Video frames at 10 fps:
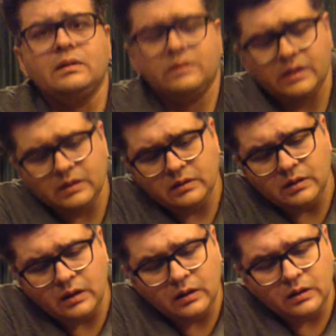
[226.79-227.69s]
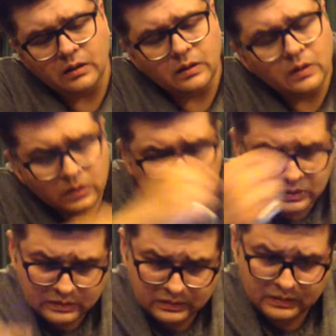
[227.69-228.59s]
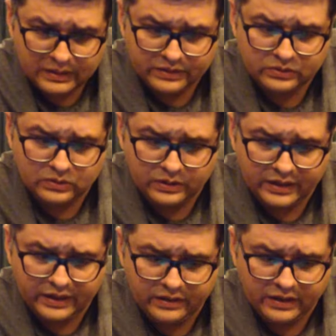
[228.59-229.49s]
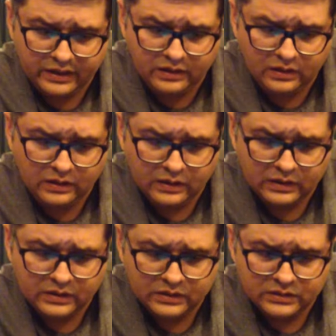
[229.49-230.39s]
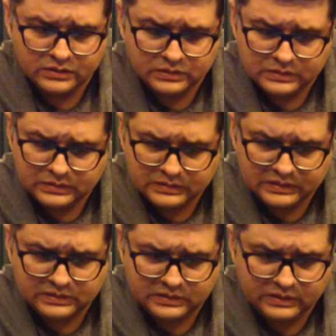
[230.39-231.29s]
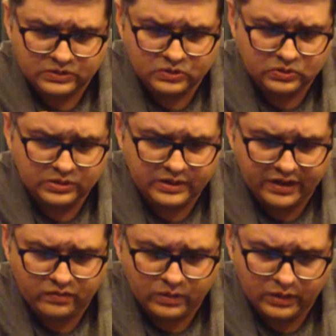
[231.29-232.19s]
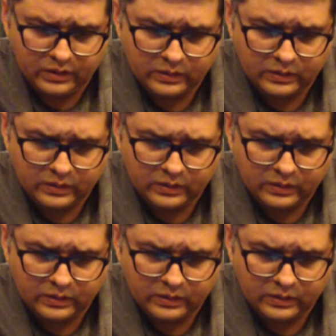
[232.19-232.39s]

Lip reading: Then let's go ahead and it says choose a network.